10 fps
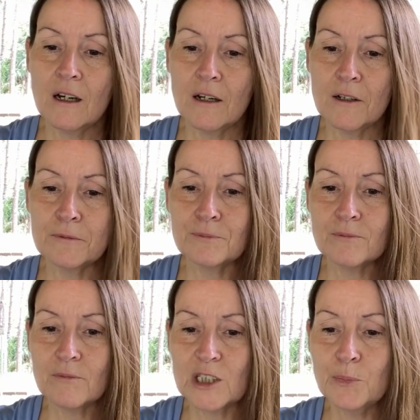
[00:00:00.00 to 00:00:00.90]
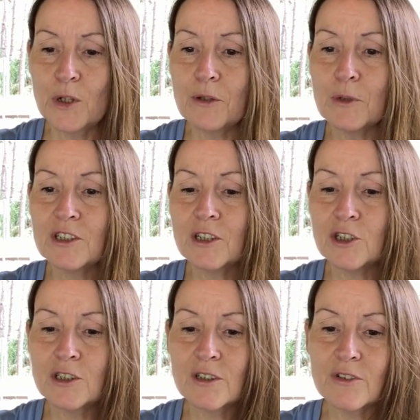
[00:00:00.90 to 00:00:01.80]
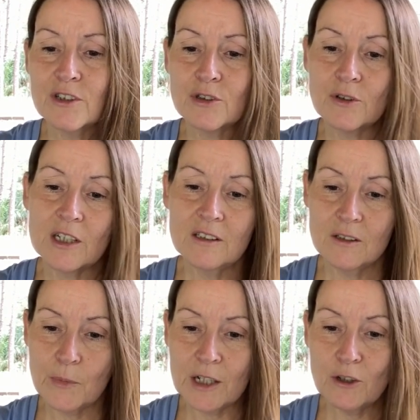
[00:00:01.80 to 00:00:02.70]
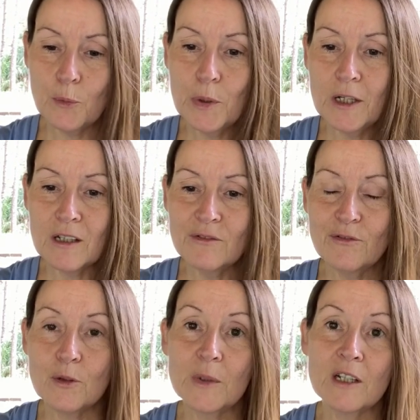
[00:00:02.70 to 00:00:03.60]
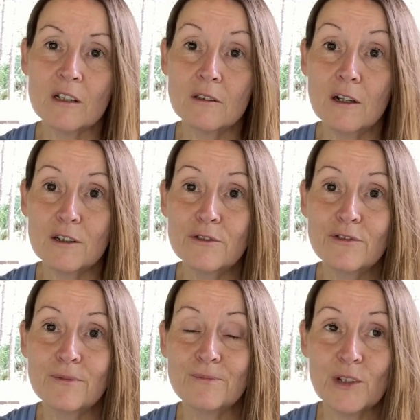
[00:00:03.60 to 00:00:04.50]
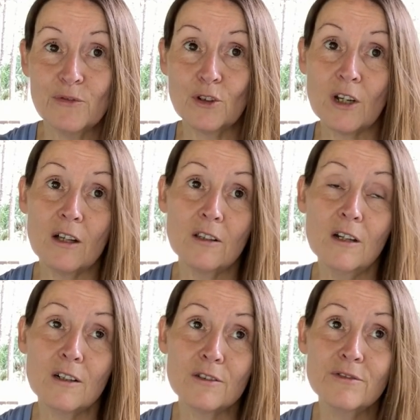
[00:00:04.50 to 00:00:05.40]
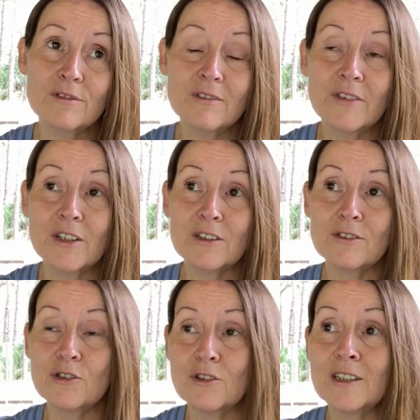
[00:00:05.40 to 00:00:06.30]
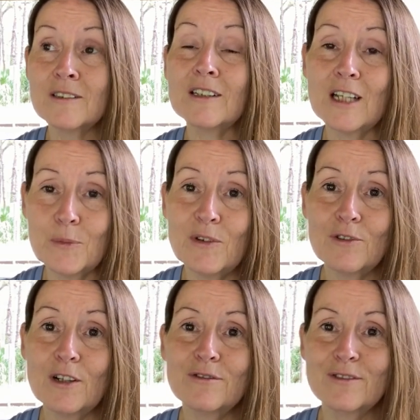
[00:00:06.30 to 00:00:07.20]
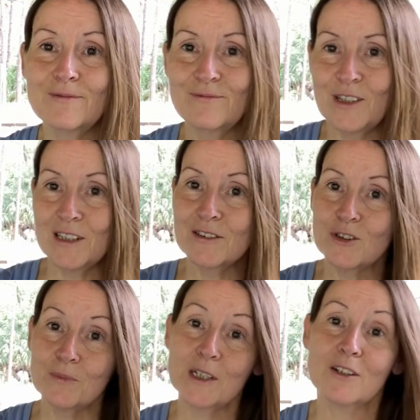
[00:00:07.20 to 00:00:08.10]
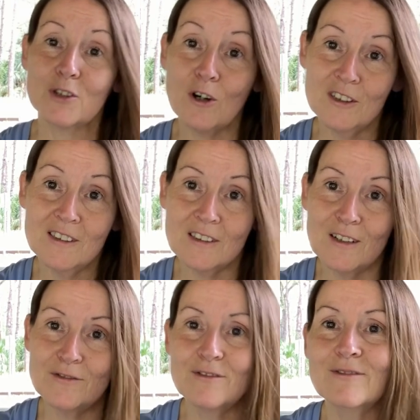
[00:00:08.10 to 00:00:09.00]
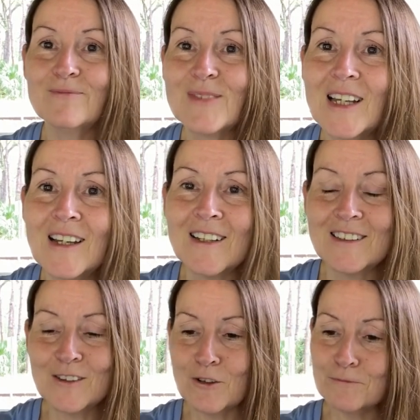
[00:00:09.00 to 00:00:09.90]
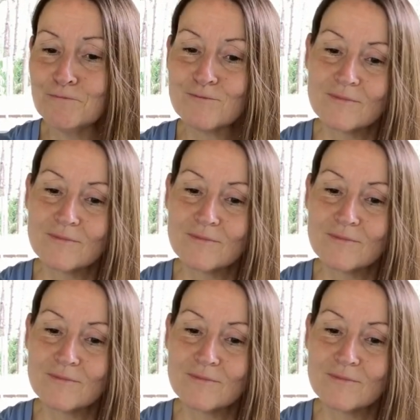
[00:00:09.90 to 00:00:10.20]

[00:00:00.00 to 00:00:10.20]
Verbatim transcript: um, that's pretty much the gist of it. So that's the backup plan for being love. If you're not love, then you're in the name of love, right? So because all is love. So